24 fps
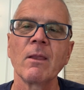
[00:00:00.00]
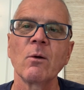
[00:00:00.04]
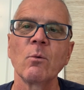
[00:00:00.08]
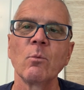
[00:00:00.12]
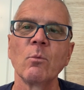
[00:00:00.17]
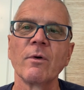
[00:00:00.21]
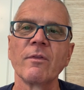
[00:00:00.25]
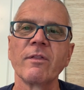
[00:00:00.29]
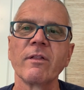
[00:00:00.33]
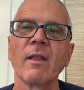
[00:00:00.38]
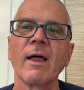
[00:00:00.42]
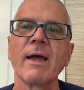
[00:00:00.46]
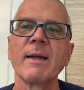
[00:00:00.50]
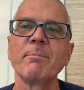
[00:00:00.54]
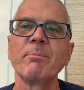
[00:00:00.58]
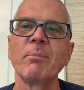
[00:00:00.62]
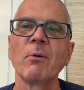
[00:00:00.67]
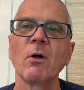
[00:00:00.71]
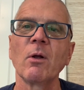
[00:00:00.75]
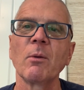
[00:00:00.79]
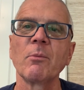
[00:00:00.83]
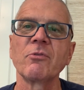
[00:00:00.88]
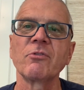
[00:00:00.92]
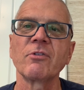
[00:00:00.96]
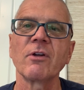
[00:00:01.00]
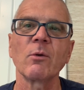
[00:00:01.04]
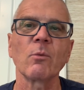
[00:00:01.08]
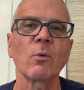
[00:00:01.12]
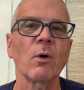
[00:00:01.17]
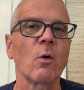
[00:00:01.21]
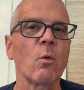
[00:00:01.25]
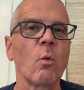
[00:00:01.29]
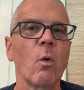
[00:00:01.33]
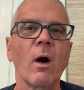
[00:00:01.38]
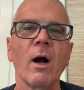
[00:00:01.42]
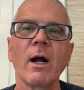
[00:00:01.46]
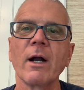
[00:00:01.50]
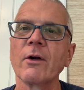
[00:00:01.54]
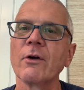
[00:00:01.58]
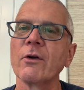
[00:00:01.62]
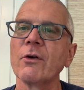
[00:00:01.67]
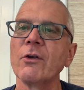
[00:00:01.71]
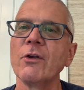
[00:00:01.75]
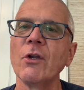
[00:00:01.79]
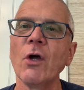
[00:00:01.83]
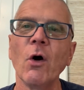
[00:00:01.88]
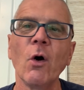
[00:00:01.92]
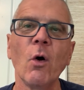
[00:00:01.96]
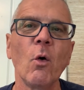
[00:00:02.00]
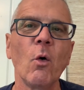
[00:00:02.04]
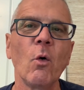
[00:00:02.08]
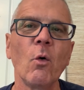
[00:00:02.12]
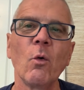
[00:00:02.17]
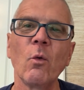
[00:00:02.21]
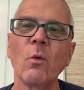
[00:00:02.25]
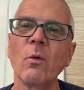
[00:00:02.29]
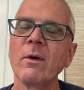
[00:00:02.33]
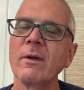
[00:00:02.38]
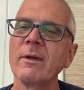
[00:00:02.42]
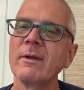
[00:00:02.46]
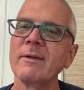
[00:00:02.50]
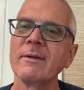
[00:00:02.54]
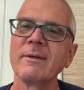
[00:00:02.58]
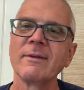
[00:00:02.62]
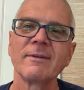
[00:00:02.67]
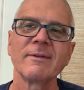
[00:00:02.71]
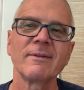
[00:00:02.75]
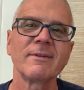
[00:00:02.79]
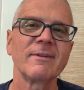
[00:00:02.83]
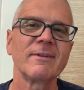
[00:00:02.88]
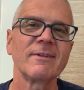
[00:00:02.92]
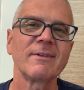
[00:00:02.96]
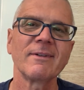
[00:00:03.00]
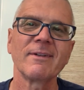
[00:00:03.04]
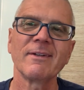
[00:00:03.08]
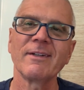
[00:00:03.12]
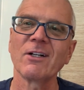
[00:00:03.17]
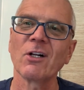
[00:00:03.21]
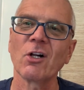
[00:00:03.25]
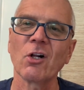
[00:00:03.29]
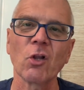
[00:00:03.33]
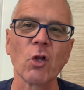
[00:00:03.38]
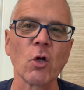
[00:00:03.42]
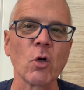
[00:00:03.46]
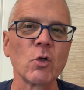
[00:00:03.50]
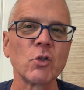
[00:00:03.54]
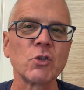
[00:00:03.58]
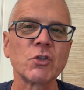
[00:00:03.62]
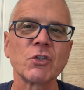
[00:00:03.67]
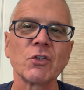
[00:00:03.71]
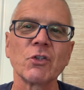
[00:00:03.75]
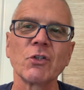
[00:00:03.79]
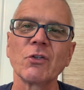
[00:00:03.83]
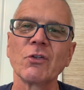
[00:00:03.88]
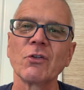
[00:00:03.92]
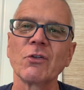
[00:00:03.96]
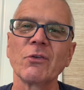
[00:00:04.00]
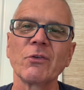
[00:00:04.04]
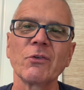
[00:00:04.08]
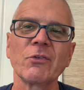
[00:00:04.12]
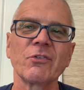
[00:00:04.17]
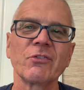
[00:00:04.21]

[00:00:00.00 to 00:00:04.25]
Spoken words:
with light bulbs that require no enclosure.